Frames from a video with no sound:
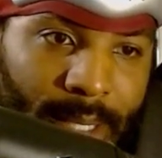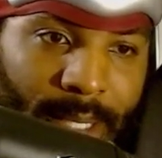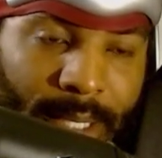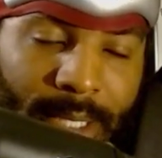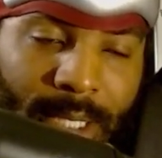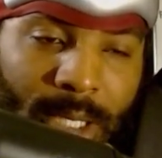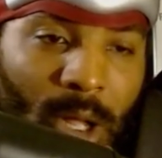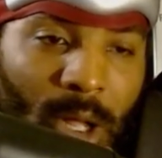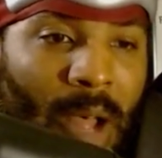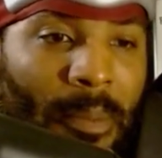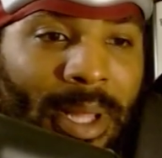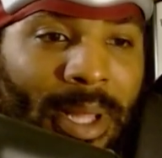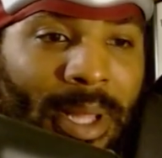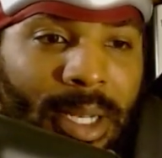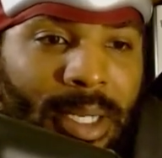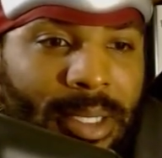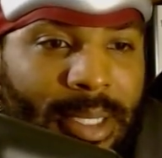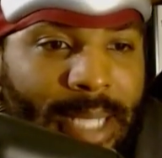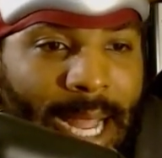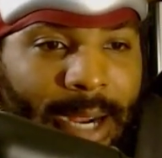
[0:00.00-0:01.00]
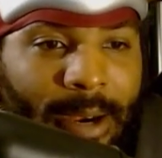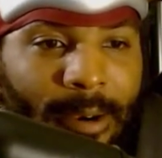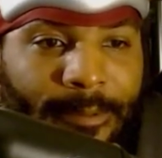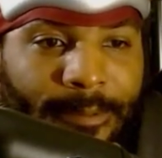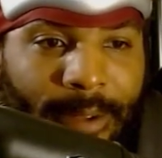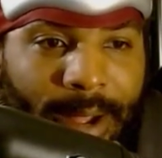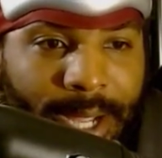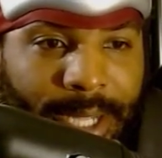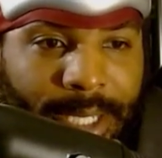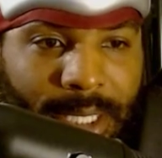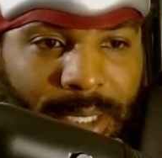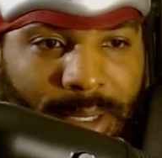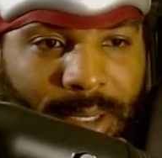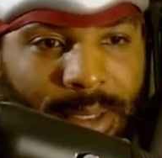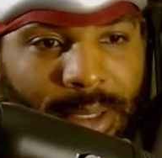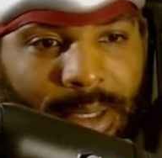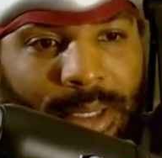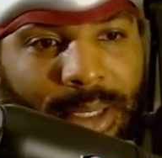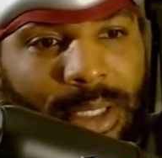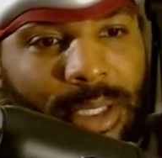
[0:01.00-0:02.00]
So I'm about to sacrifice
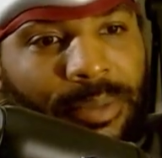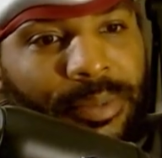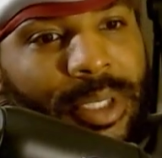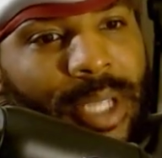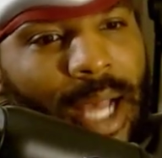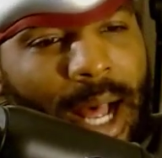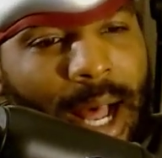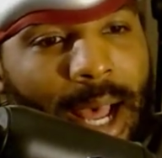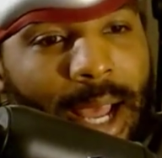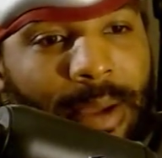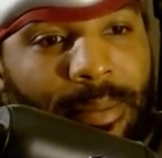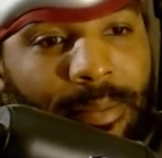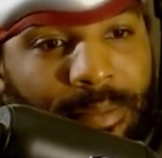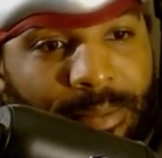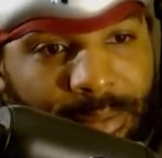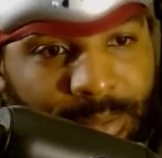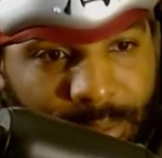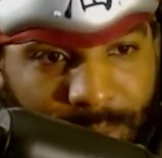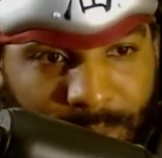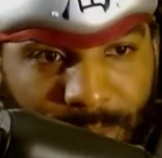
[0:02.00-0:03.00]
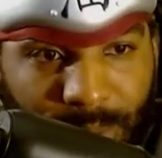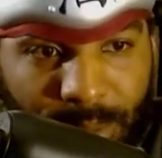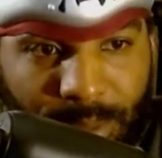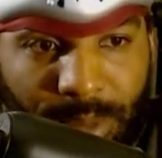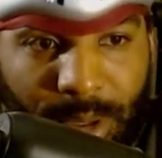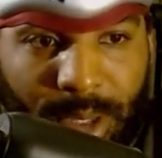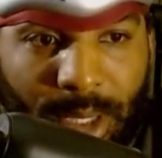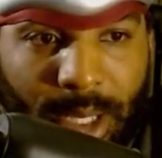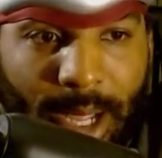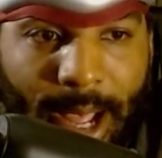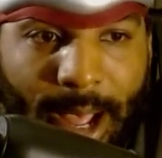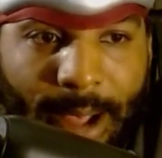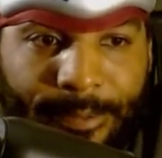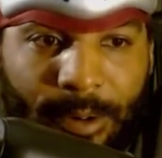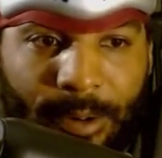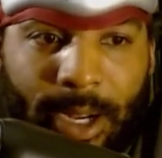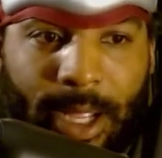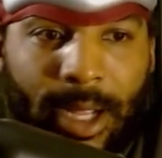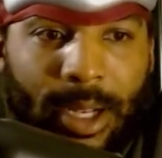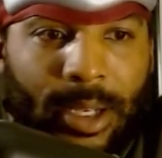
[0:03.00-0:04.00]
some time, put the
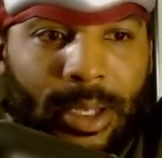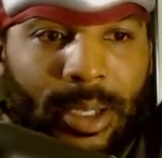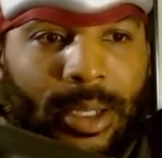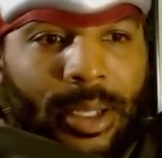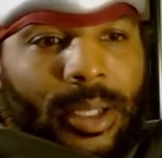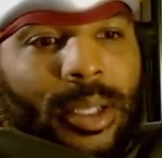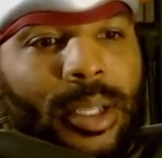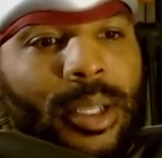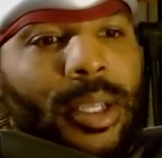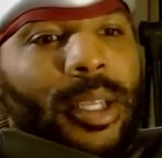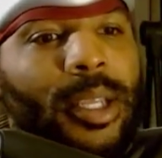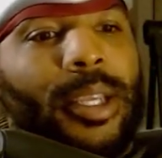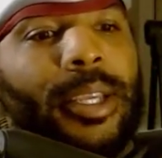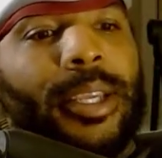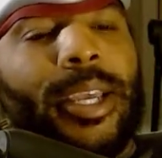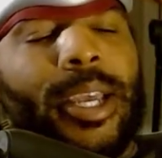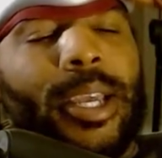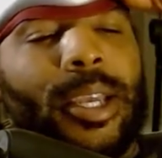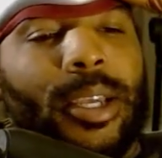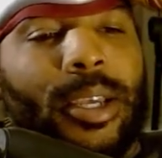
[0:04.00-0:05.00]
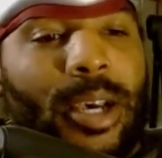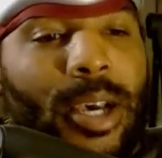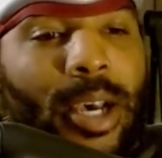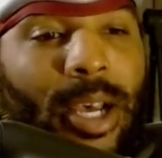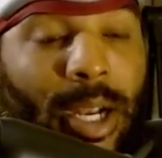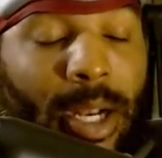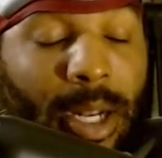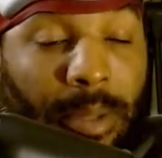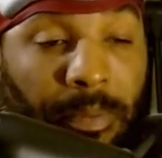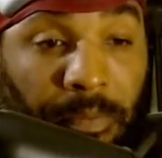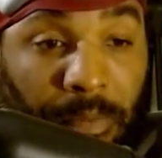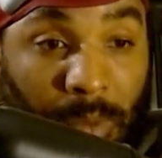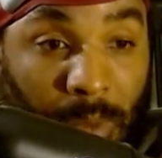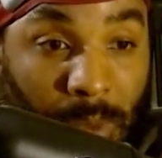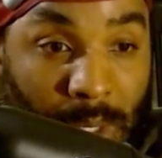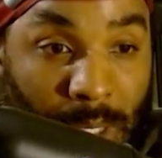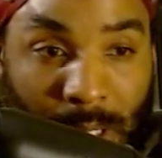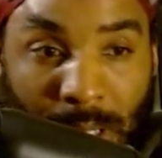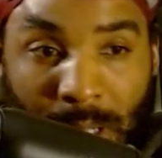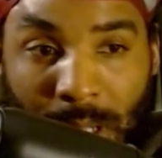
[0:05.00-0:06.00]
effort in, get good.
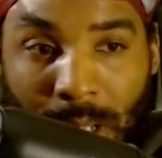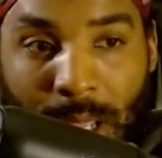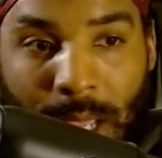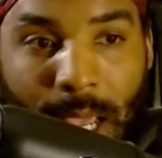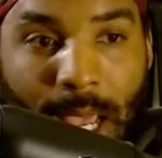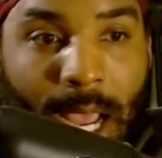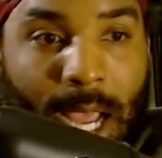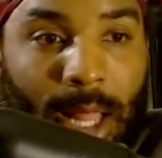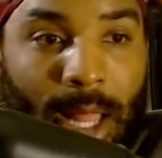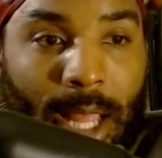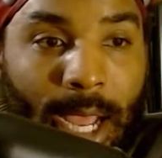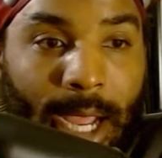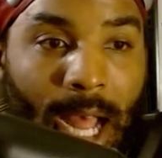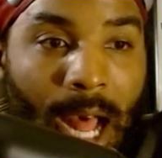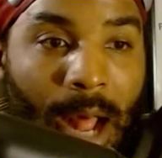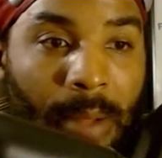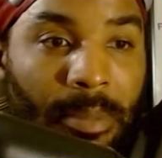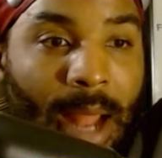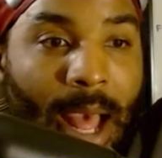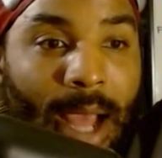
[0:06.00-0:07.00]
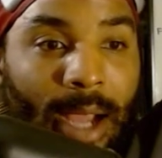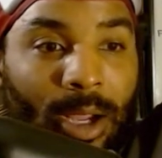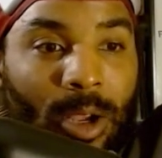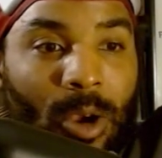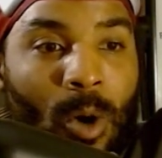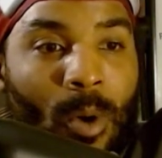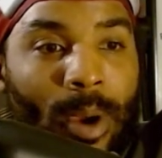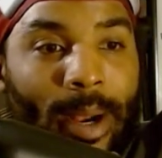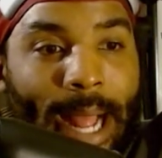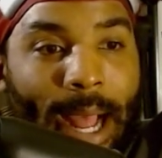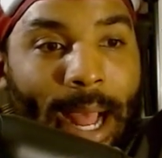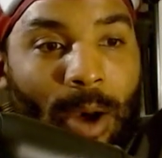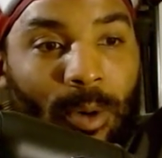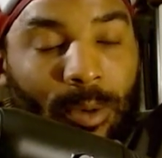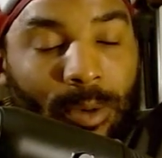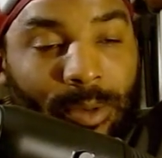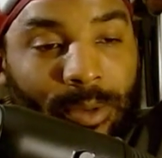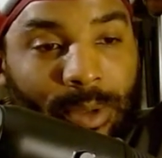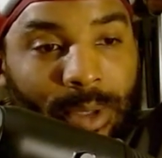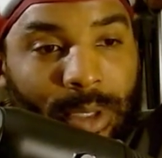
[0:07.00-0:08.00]
And, like, I'm not going
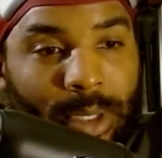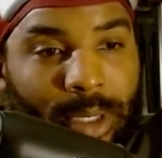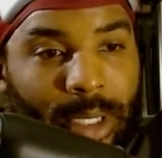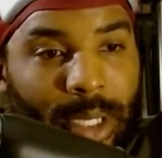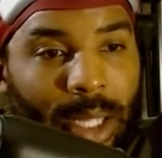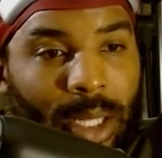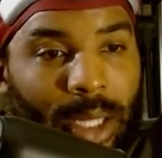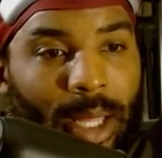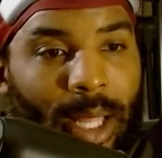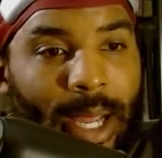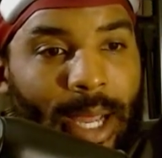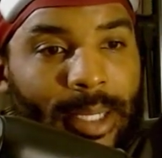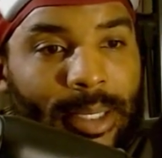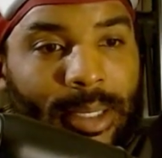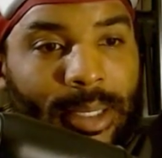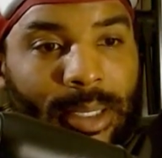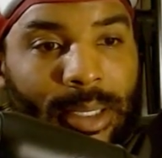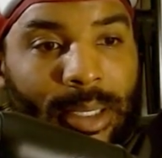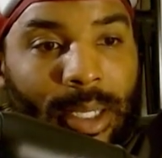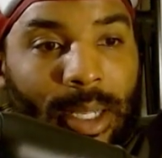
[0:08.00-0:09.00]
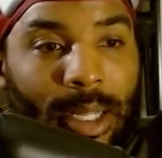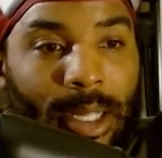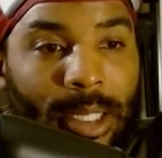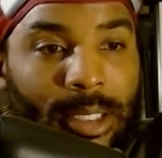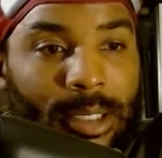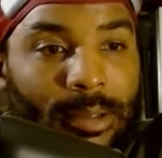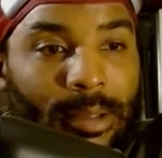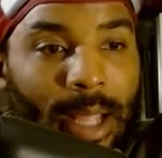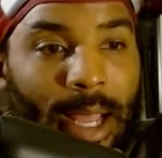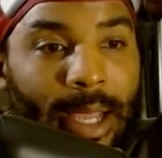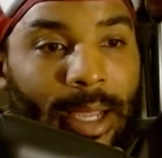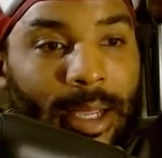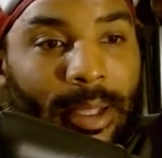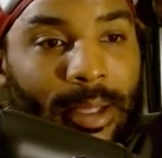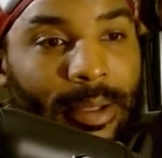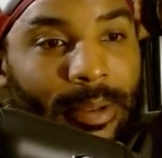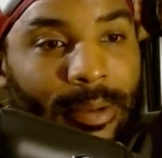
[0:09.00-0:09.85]
out unless it's, like,